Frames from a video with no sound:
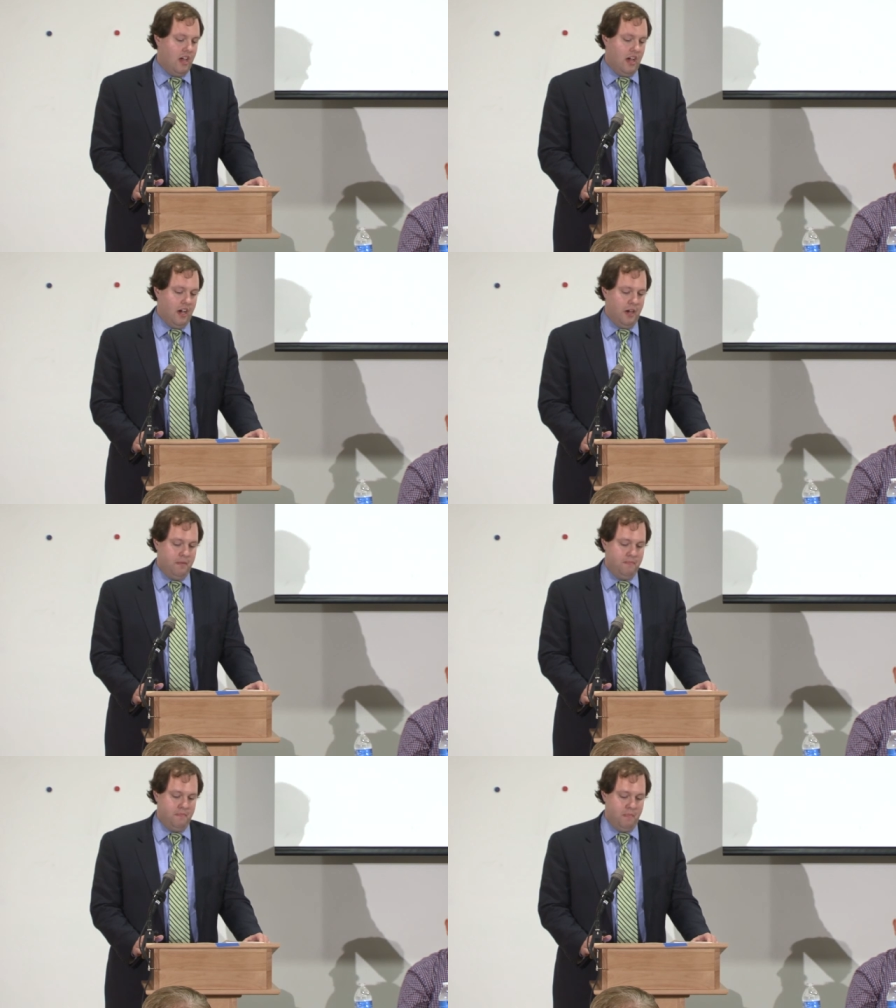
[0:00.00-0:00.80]

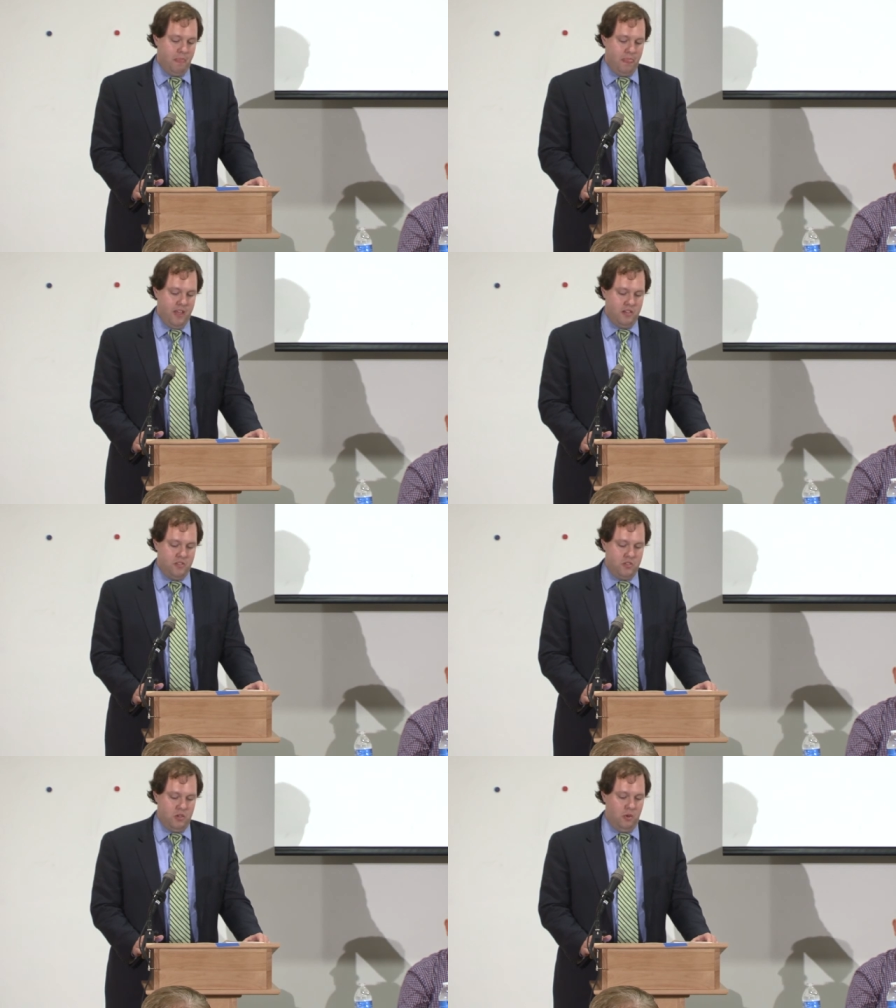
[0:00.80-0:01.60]

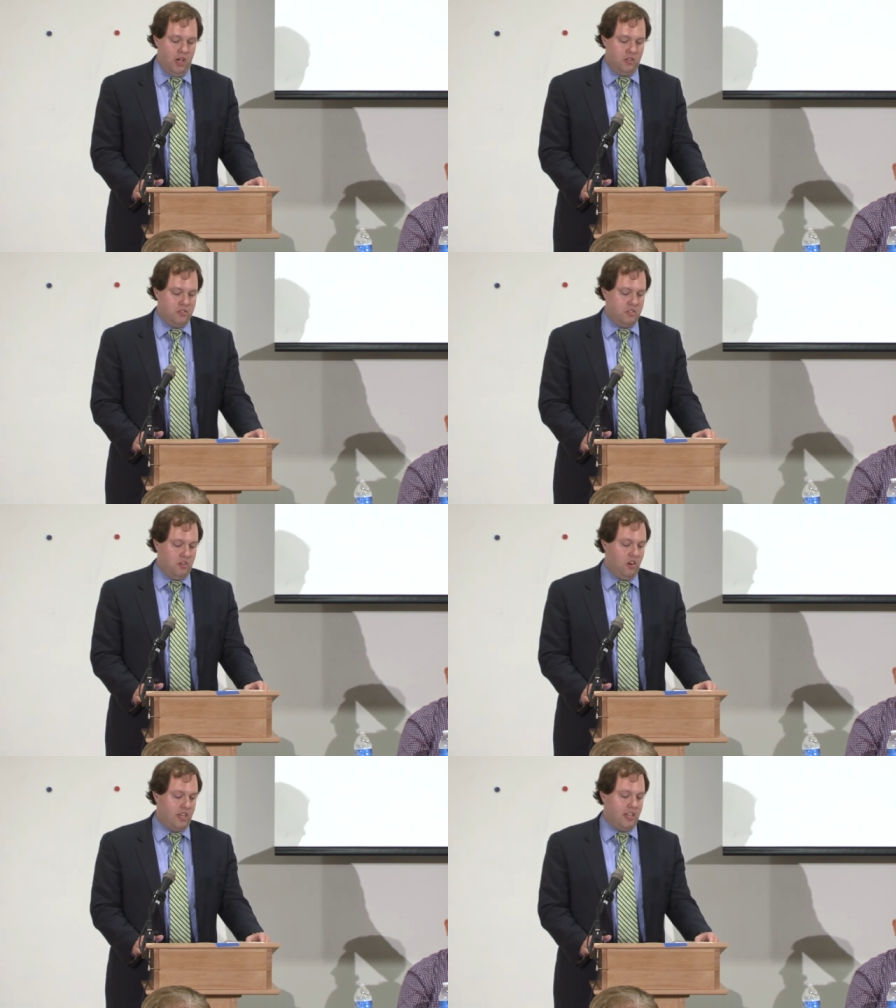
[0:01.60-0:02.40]
So I'll
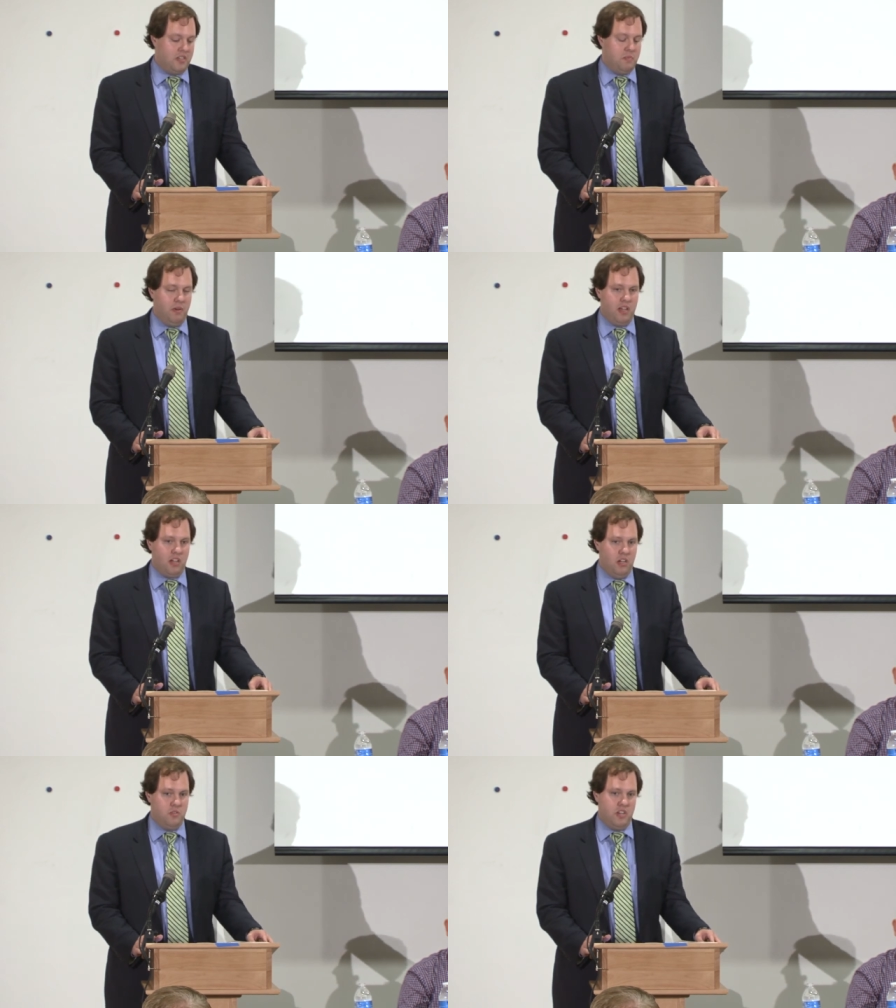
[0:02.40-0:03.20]
start, I guess, by
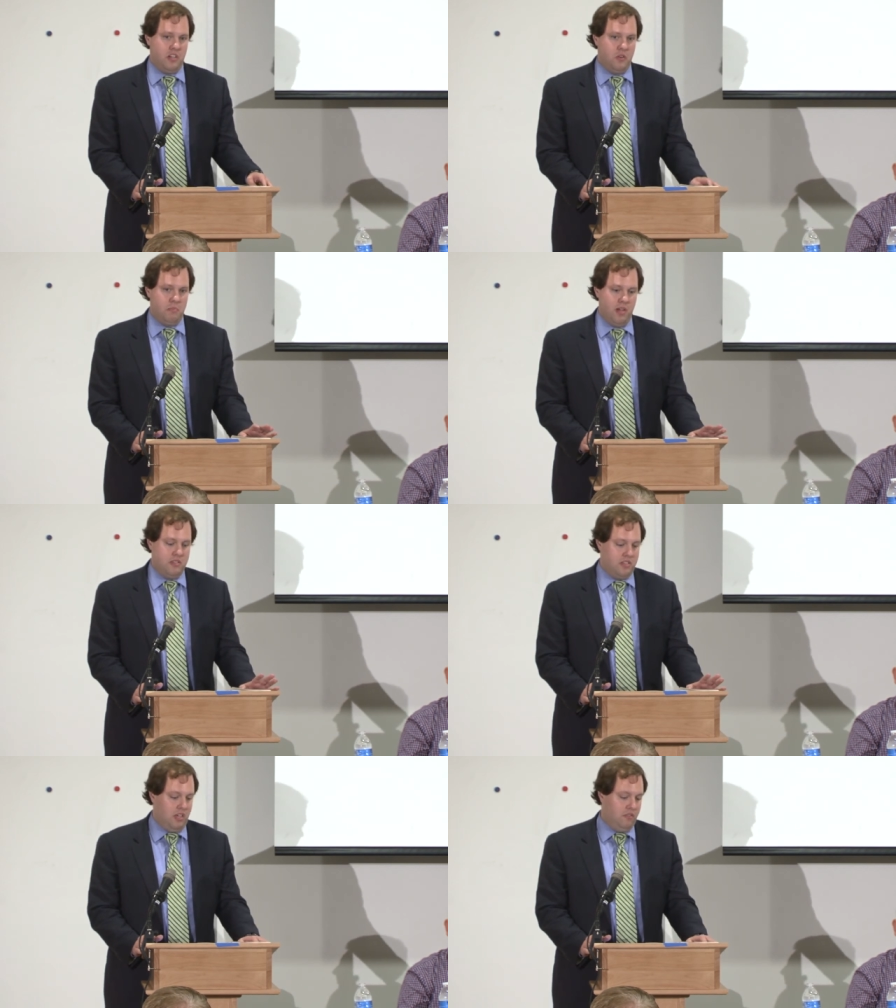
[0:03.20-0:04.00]
contradicting
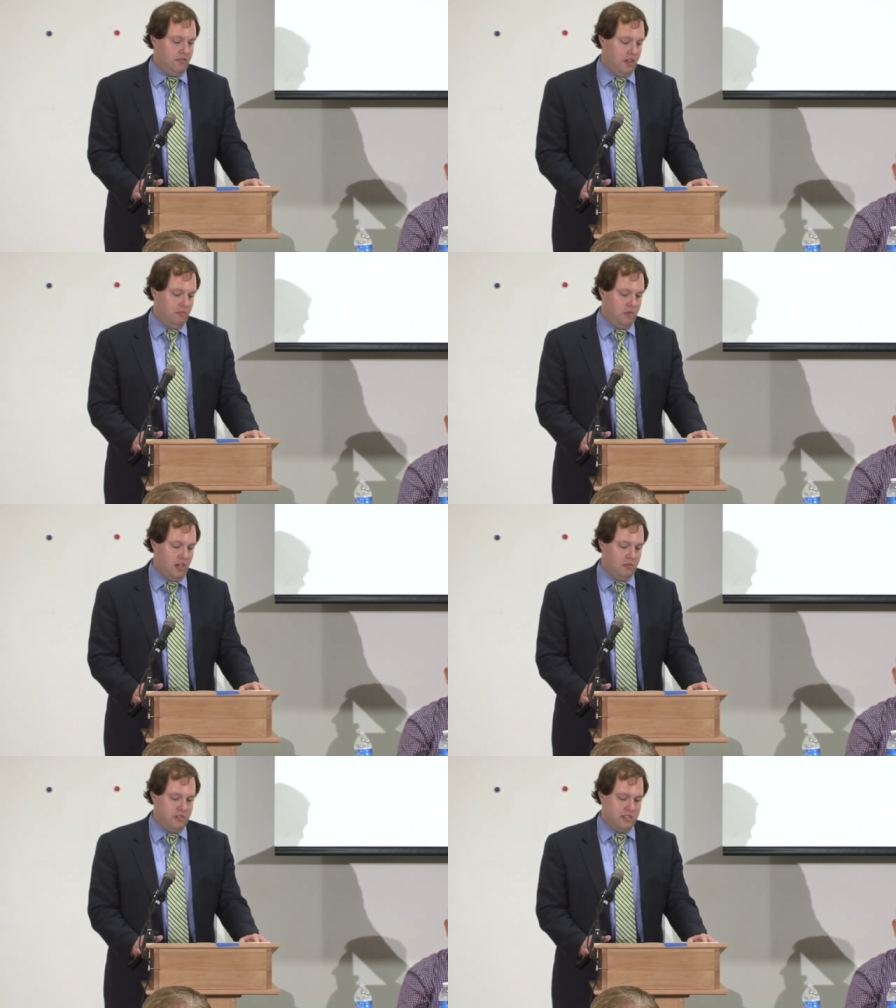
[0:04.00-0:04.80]
myself. When
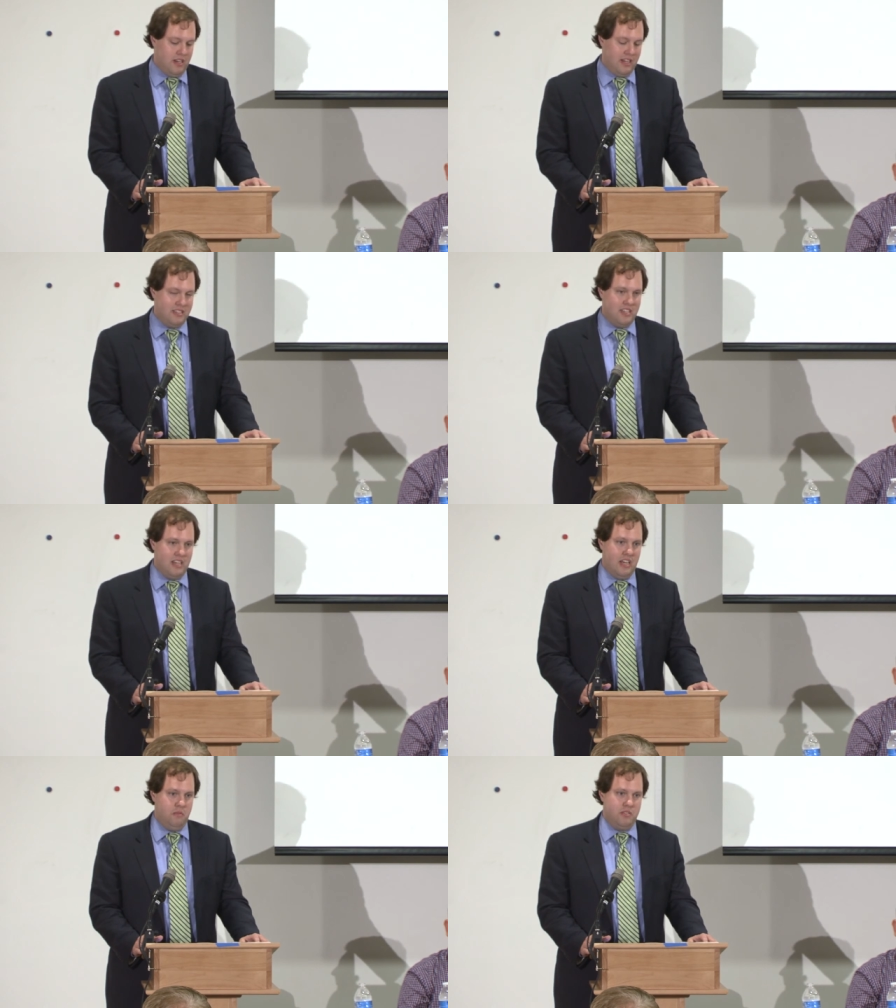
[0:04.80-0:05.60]
I was
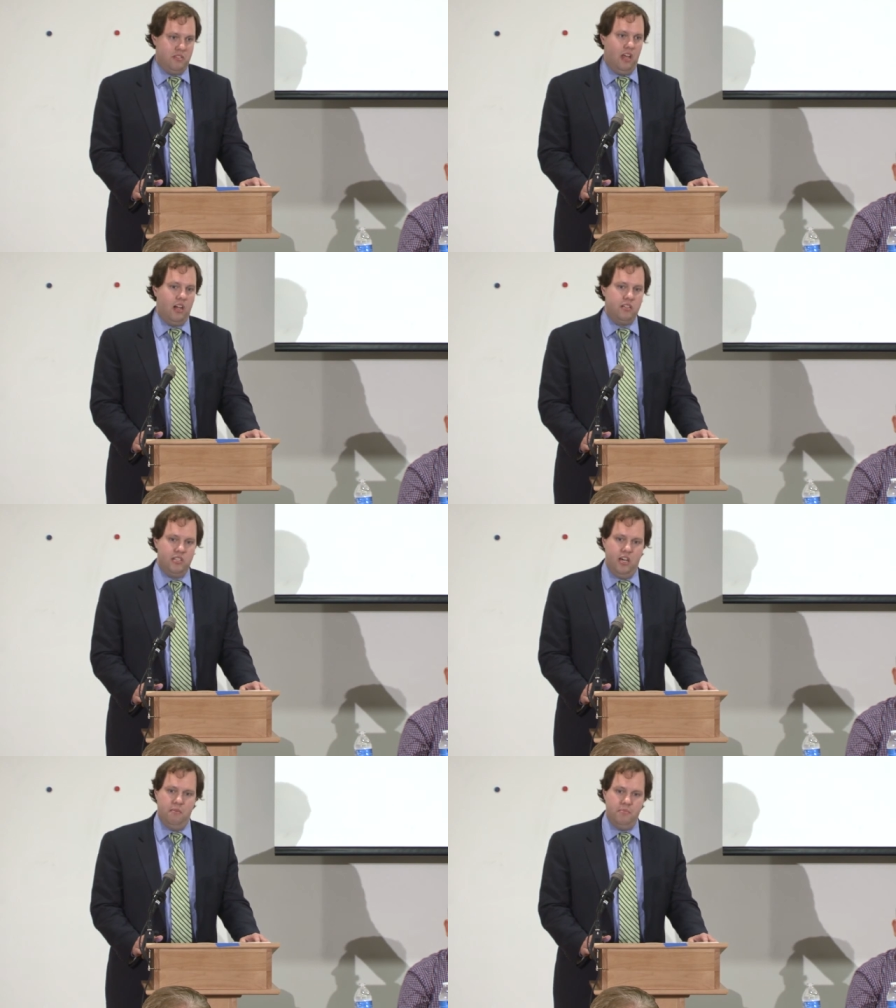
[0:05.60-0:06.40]
19, I was
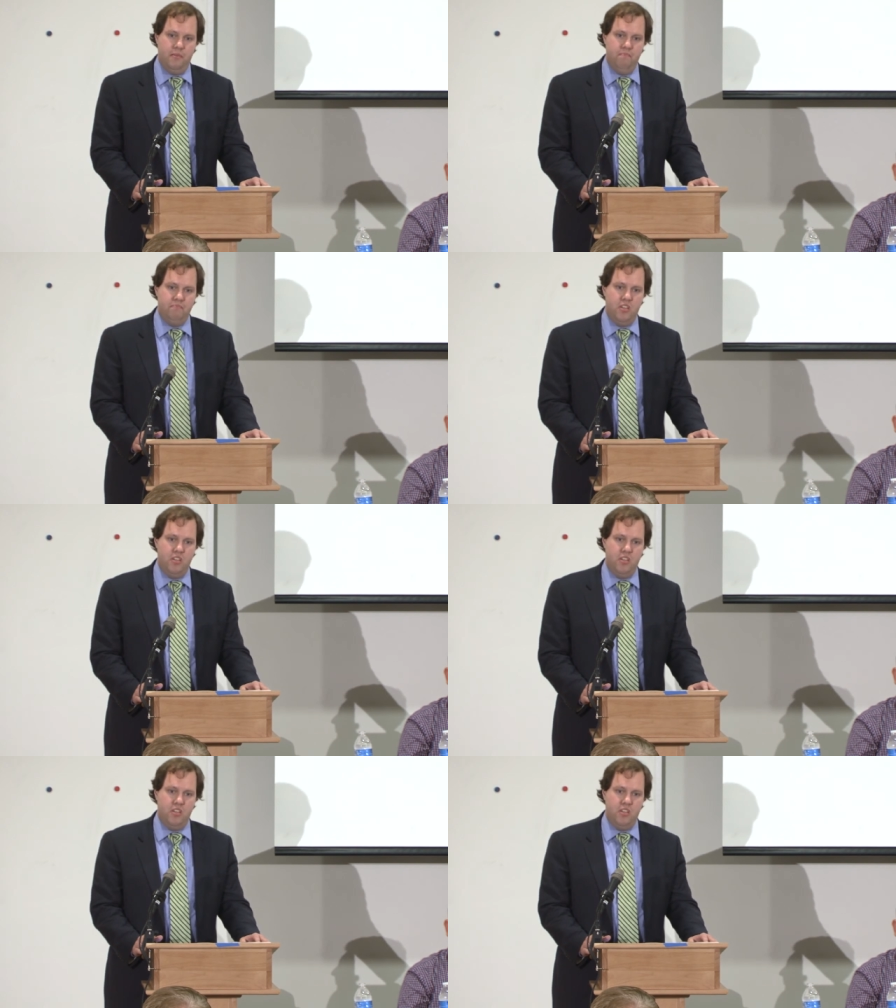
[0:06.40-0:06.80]
locked up.